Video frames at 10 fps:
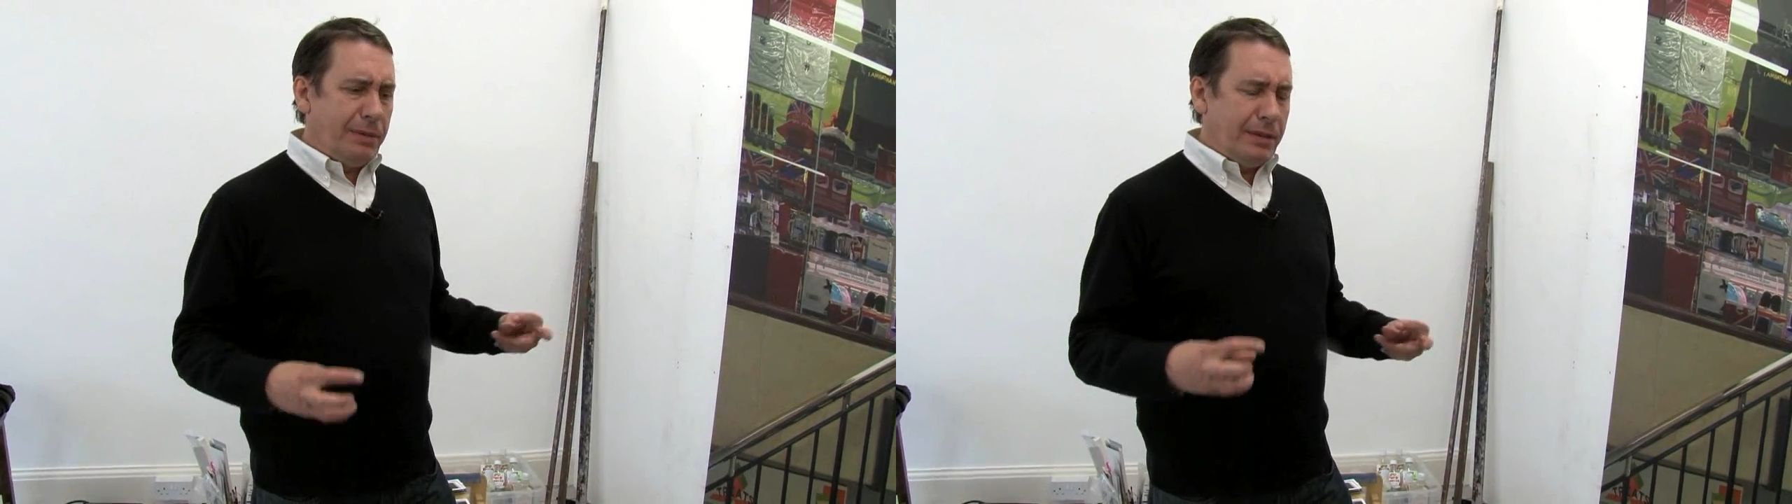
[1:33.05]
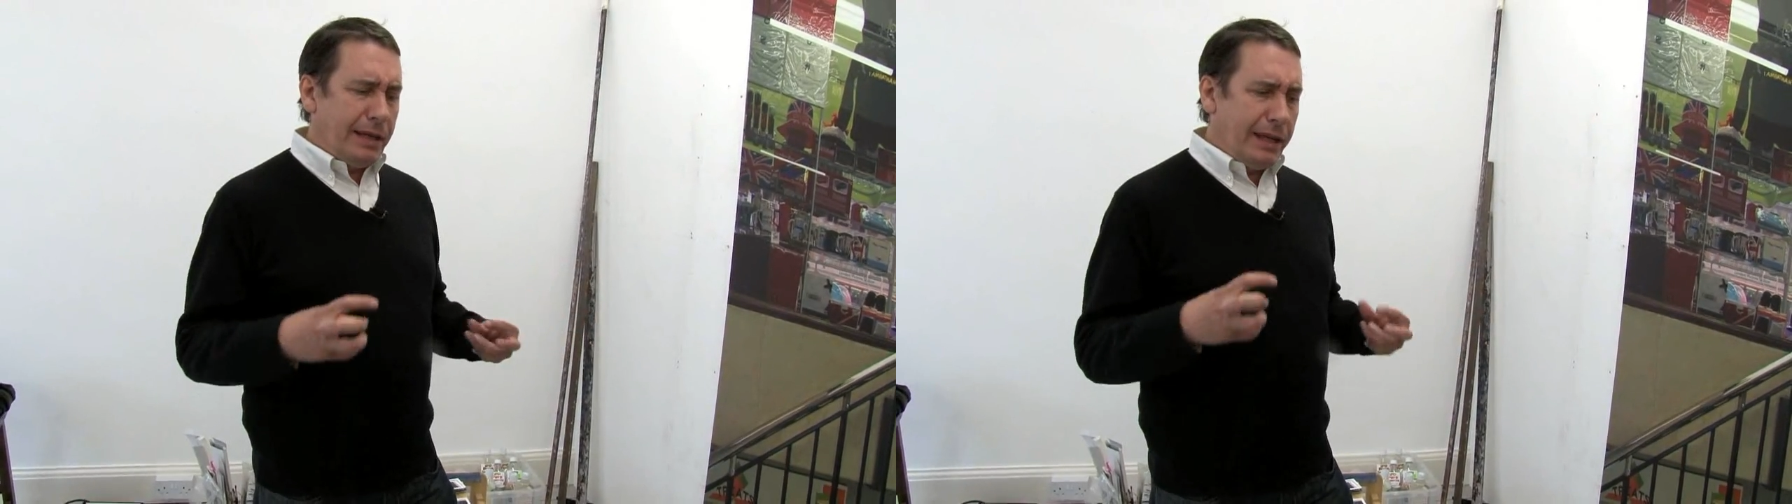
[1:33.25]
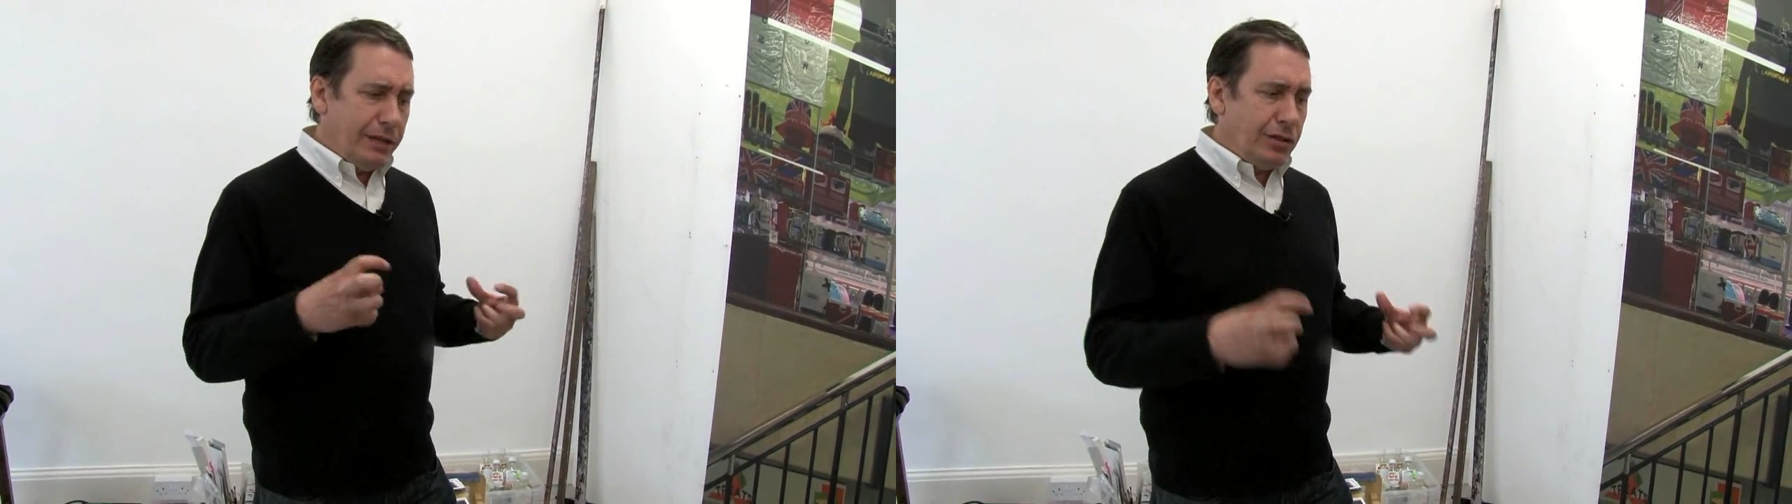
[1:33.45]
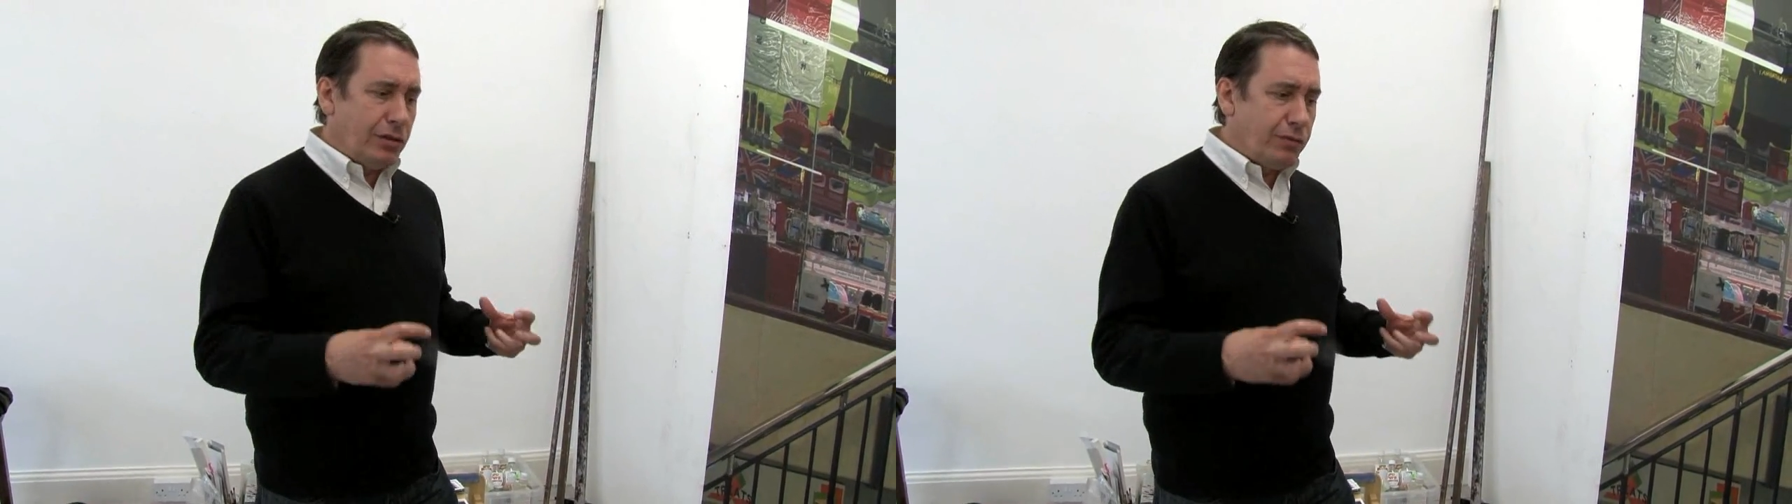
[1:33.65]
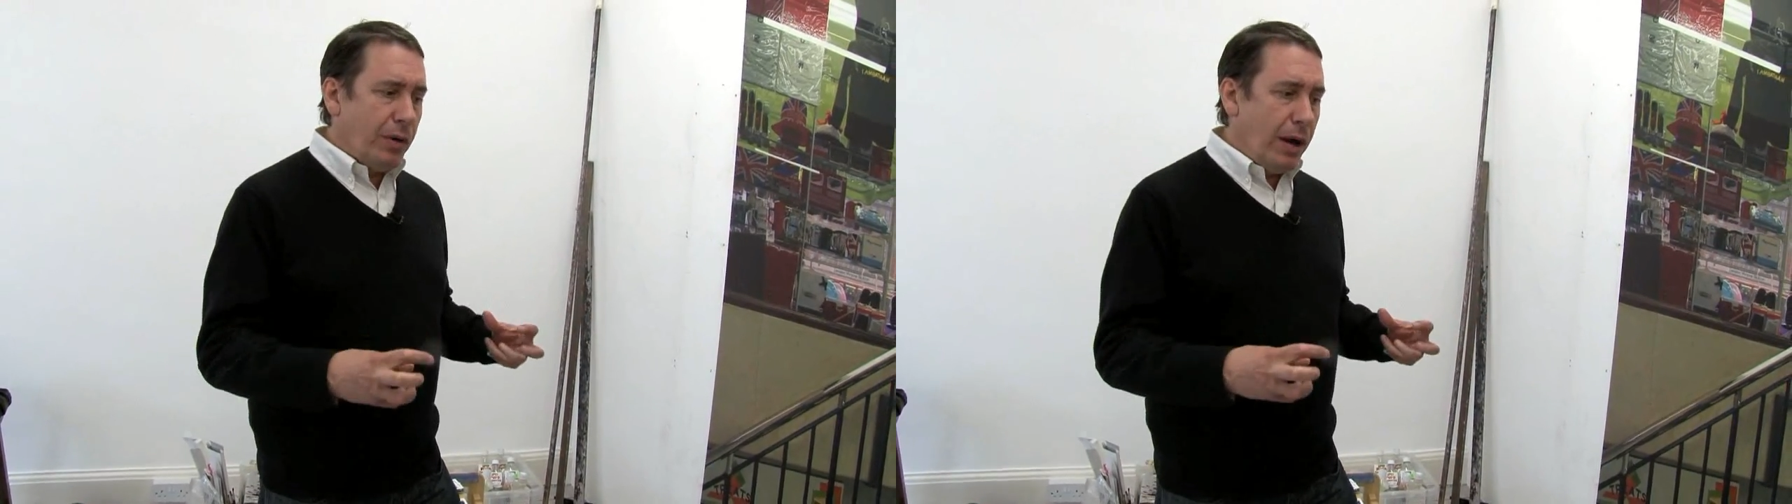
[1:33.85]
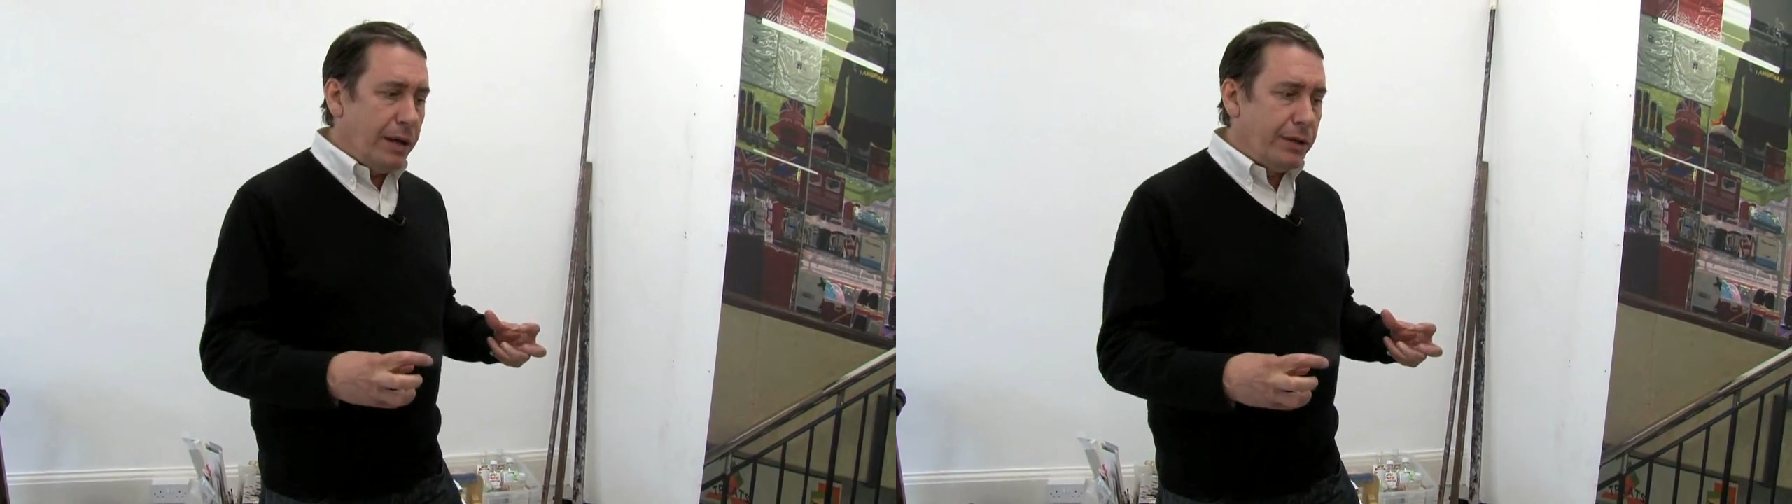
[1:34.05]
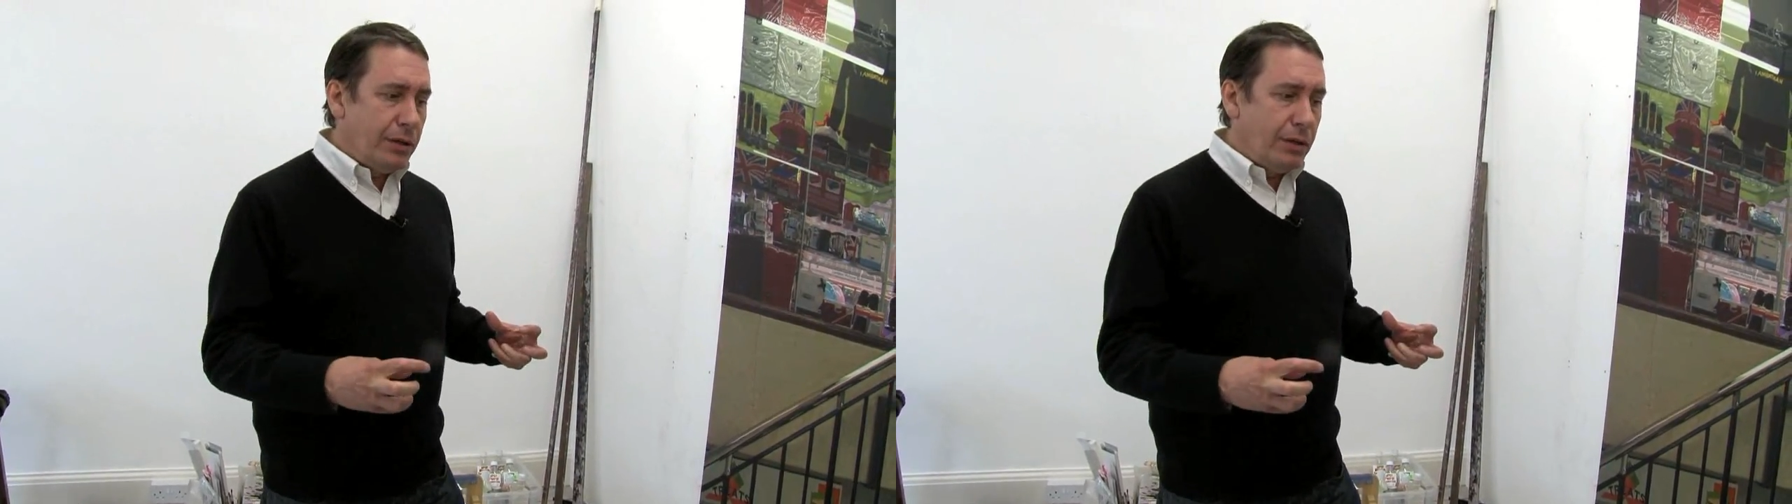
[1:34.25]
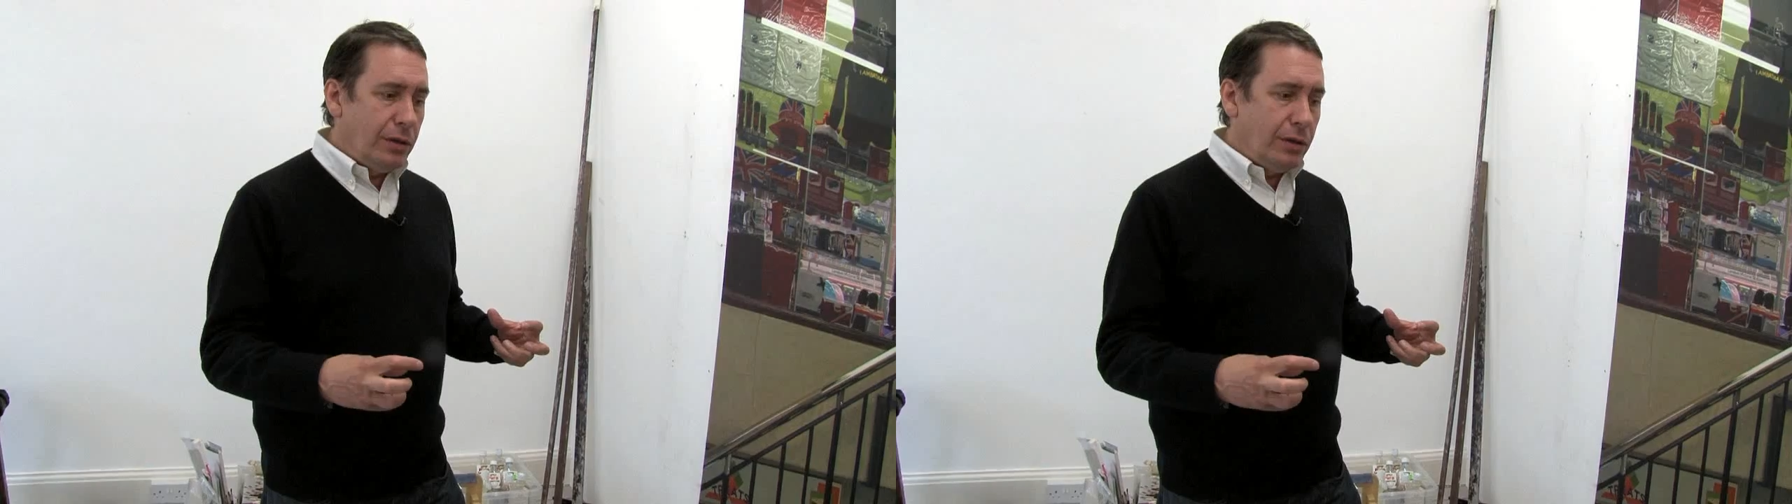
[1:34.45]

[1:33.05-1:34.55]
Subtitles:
but to get it just right,